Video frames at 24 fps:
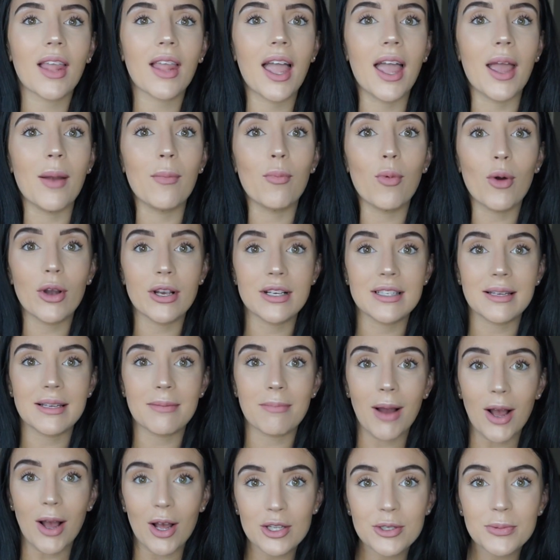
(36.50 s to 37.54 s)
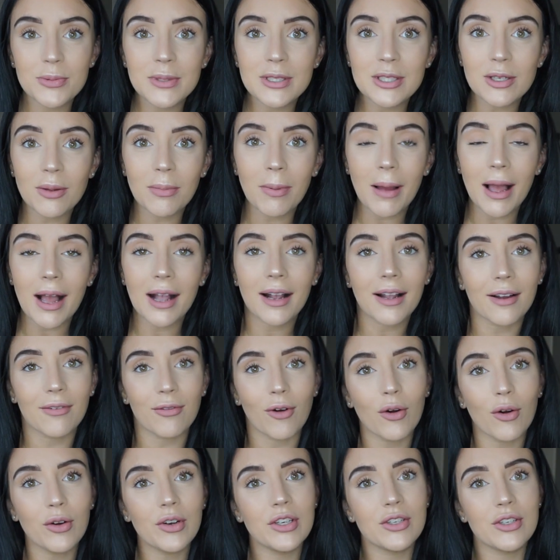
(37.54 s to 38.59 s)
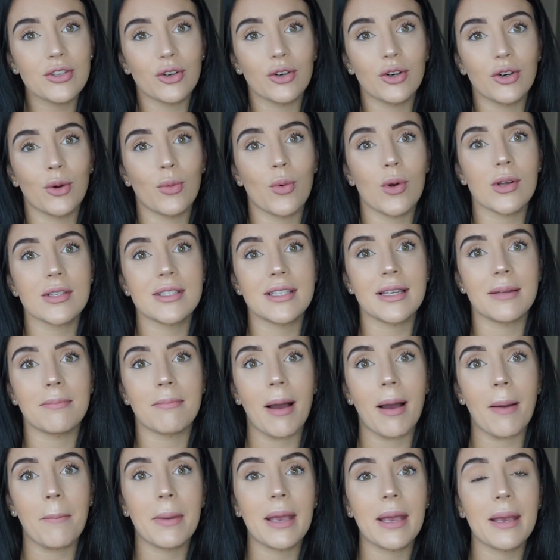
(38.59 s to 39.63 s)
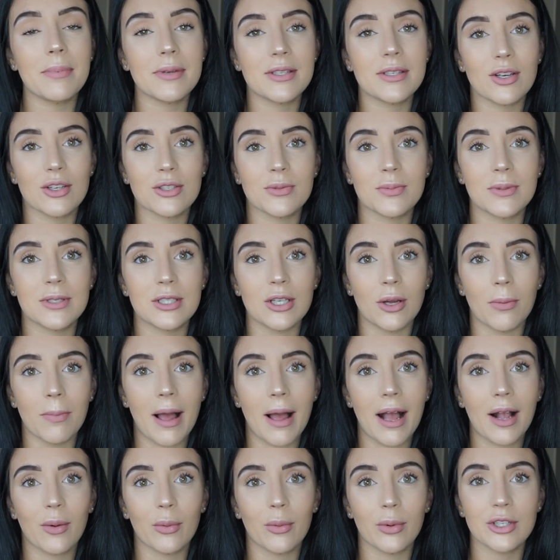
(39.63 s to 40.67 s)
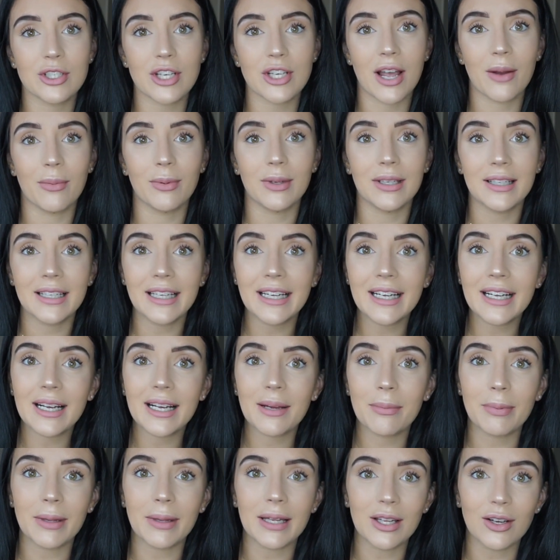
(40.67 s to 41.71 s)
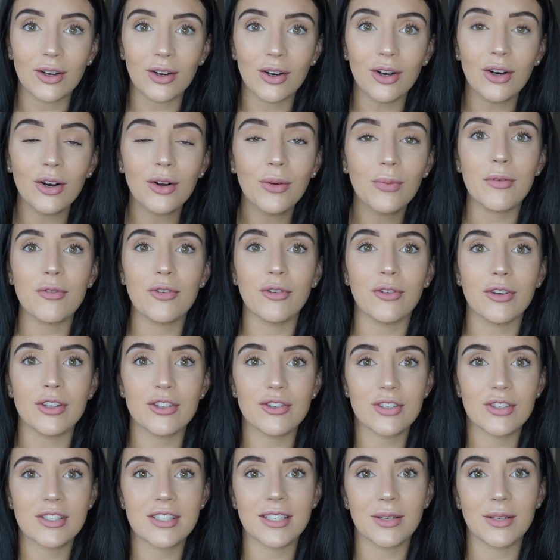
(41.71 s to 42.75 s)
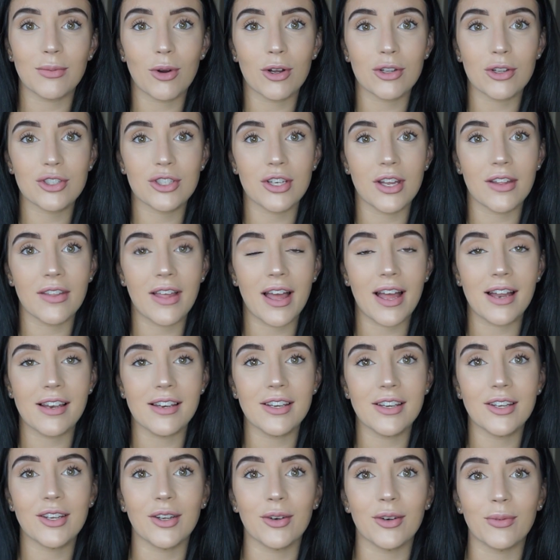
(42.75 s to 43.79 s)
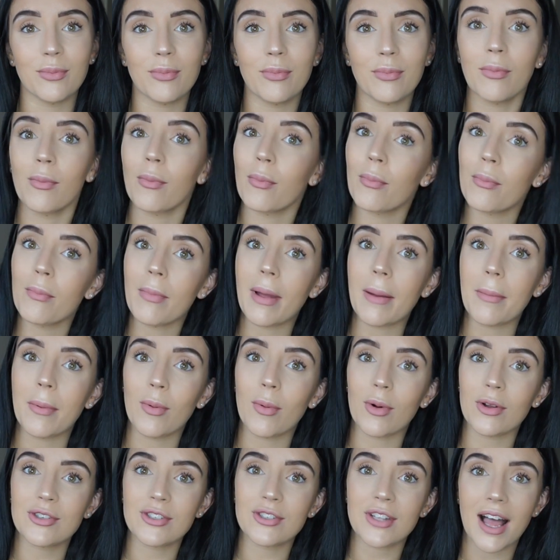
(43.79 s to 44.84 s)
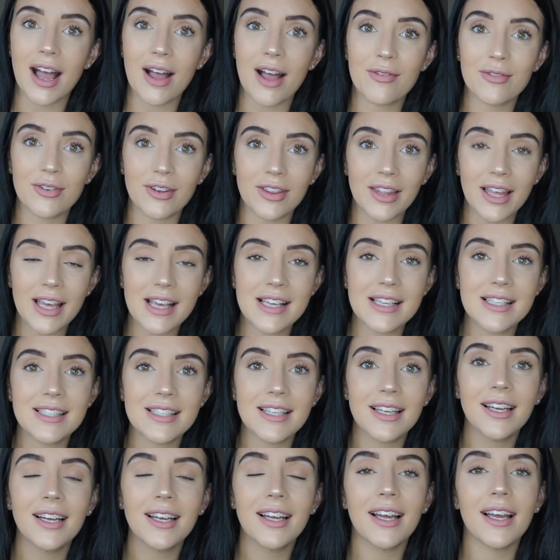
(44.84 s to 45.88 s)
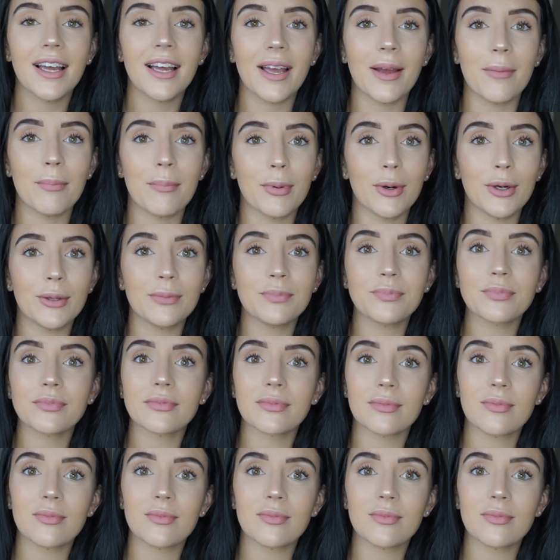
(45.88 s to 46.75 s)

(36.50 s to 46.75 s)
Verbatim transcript: what is in my hospital bag. I've already done a what's in my baby's hospital bag, which I will link below. If you're interested in watching it then you can maybe watch that after this, but